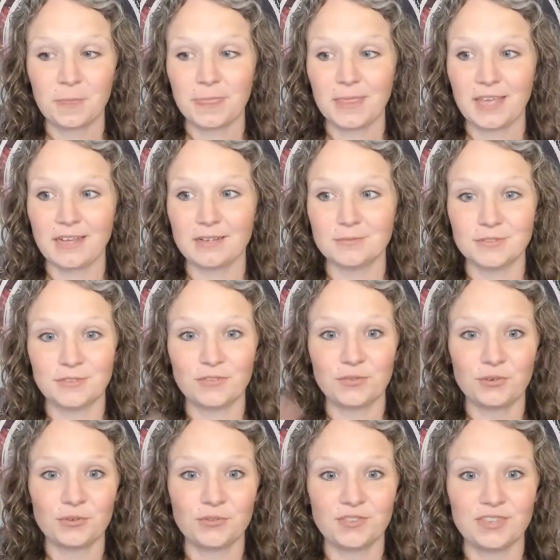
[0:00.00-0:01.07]
um,
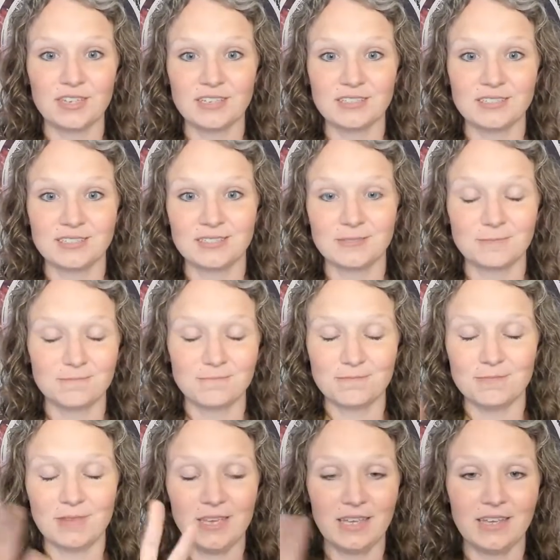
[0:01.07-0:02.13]
through this
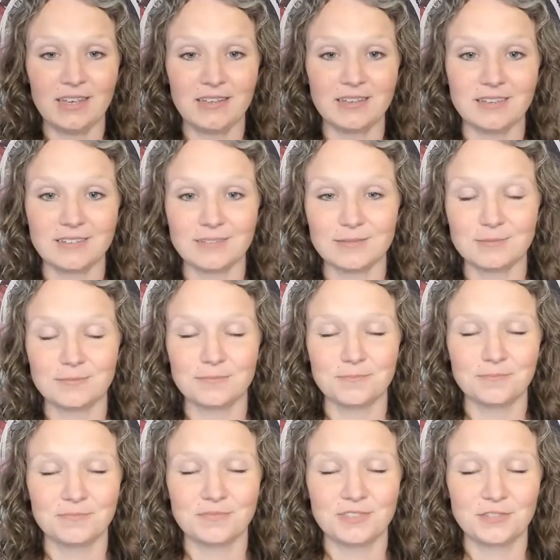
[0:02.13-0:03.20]

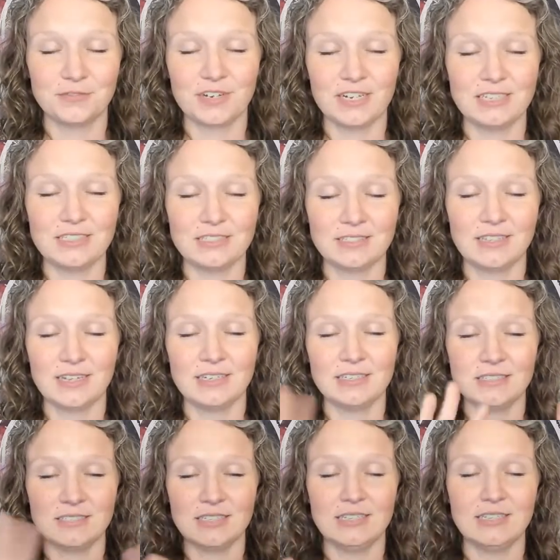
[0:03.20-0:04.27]
um, device that
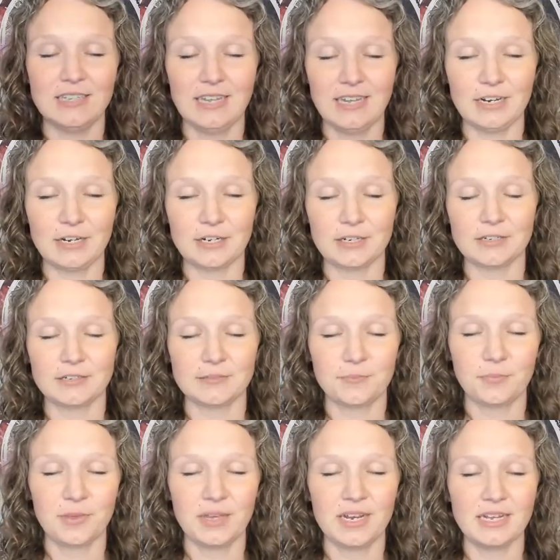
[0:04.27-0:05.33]
is in the air.
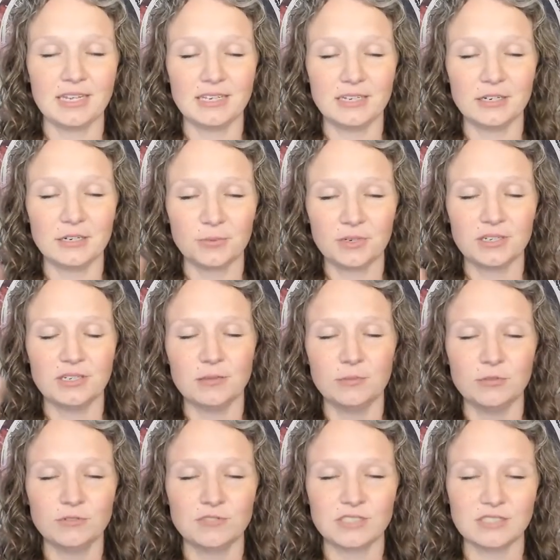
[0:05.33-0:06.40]
And I hear when he
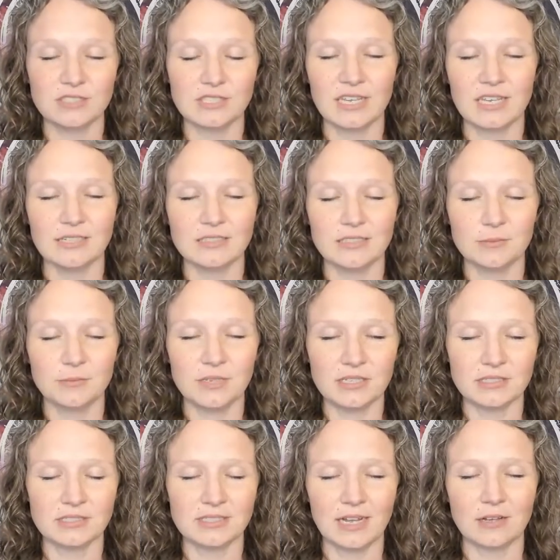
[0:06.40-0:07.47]
moves his hands, it makes
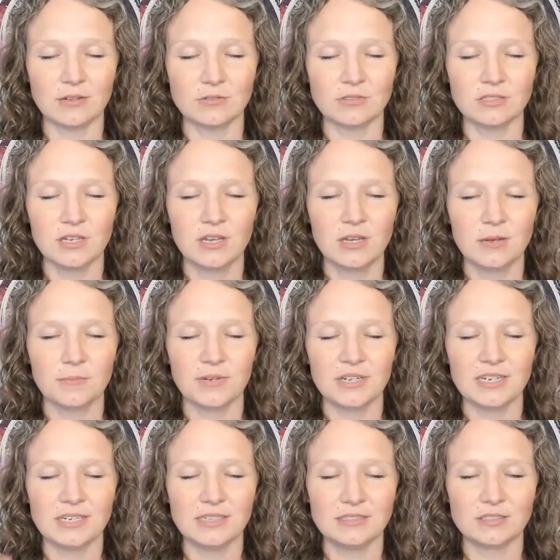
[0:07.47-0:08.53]
sounds, but
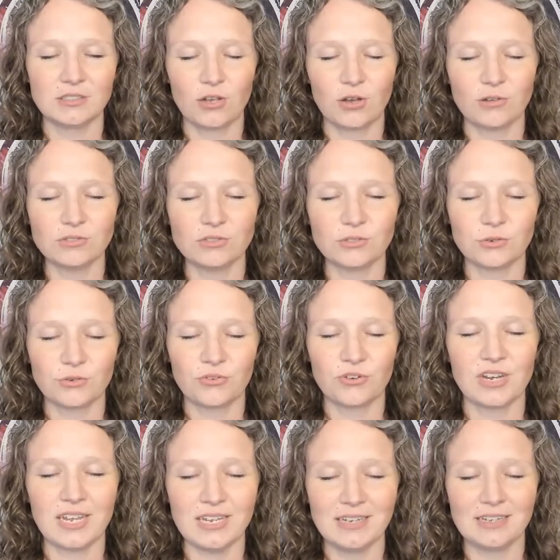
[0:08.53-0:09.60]
it's also
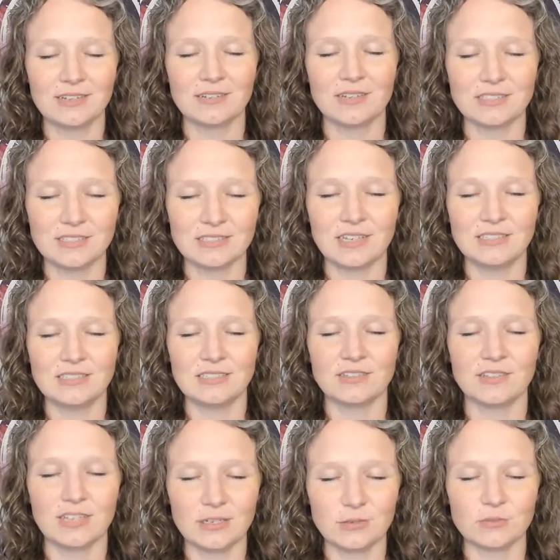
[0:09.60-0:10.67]
creating a it's it's a
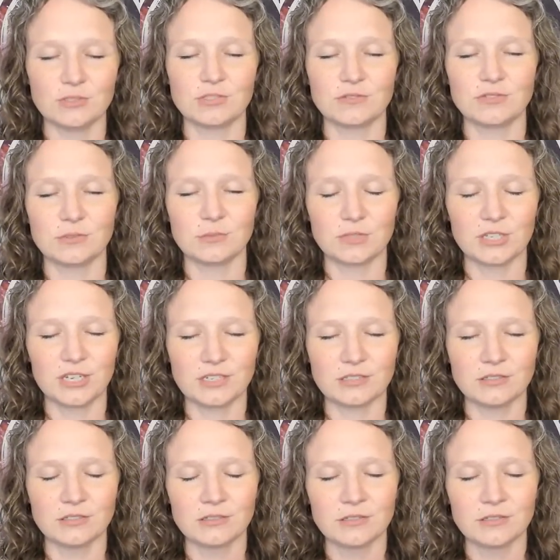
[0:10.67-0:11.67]
language of some kind.